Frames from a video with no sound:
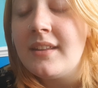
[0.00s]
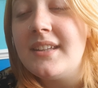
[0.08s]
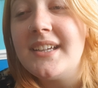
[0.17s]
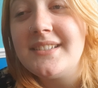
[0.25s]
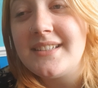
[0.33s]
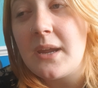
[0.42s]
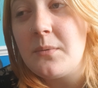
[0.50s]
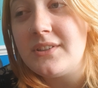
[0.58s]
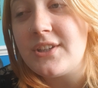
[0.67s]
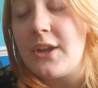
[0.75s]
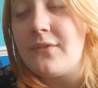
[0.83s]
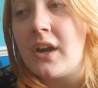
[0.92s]
That day
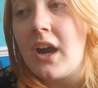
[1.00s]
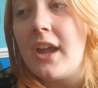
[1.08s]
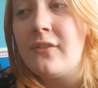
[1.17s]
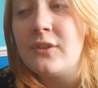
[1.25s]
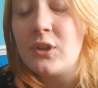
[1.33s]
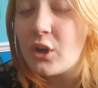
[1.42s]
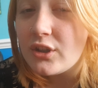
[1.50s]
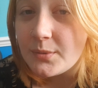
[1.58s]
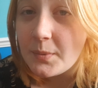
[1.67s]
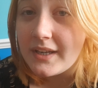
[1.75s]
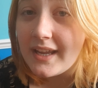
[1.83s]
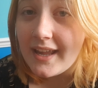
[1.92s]
was over. I forgot to
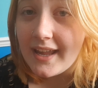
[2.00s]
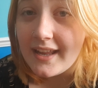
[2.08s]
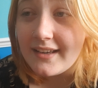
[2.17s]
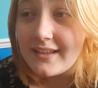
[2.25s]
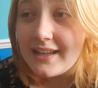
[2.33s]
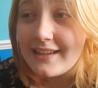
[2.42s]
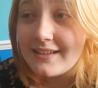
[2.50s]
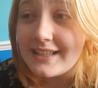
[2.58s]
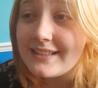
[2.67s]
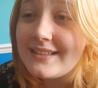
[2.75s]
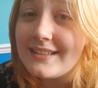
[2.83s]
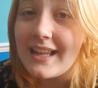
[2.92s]
put it in and
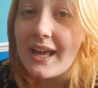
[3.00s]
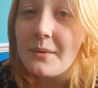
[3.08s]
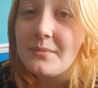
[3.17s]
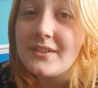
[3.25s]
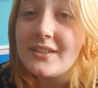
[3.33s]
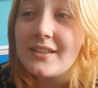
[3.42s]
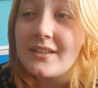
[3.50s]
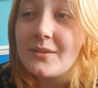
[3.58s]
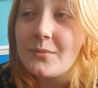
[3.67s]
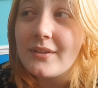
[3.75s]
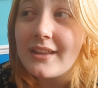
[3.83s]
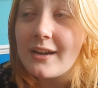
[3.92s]
I slept
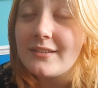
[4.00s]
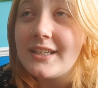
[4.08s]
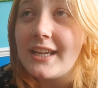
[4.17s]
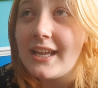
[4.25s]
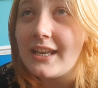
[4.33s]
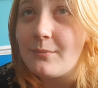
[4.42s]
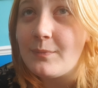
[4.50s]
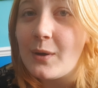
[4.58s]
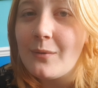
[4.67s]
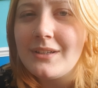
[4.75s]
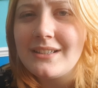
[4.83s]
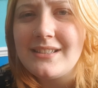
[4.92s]
without it in, but
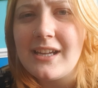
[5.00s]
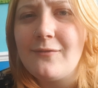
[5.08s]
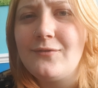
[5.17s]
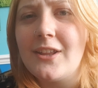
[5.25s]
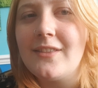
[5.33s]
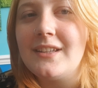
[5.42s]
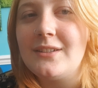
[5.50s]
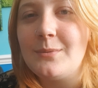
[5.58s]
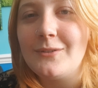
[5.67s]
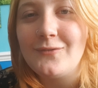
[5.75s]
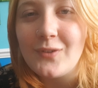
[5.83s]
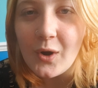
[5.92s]
obviously I've done this
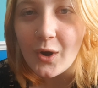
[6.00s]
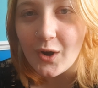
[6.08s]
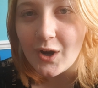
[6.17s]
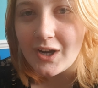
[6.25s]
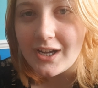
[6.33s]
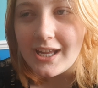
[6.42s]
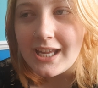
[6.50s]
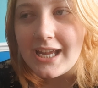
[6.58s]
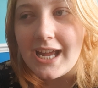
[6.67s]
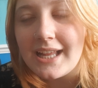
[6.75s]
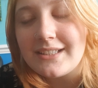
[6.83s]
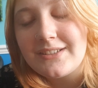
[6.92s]
before,
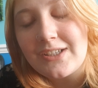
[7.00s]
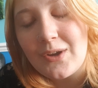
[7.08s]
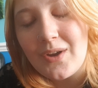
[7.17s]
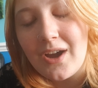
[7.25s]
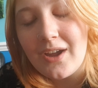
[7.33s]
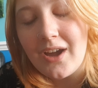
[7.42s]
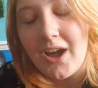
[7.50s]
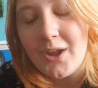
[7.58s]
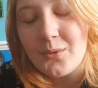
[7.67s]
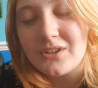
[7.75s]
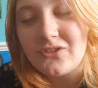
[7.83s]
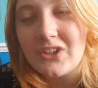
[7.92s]
and so
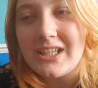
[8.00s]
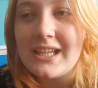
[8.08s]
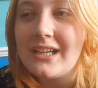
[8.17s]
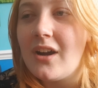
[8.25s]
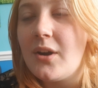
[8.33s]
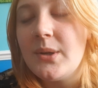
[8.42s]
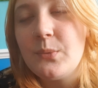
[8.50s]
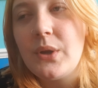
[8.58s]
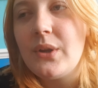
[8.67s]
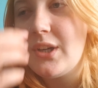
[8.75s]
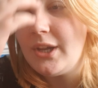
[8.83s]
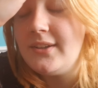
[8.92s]
I was thinking, oh, it
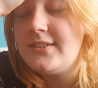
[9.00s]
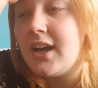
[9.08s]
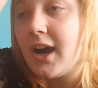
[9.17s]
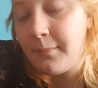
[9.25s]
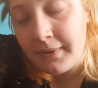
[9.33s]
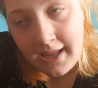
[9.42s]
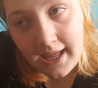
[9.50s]
won't close up,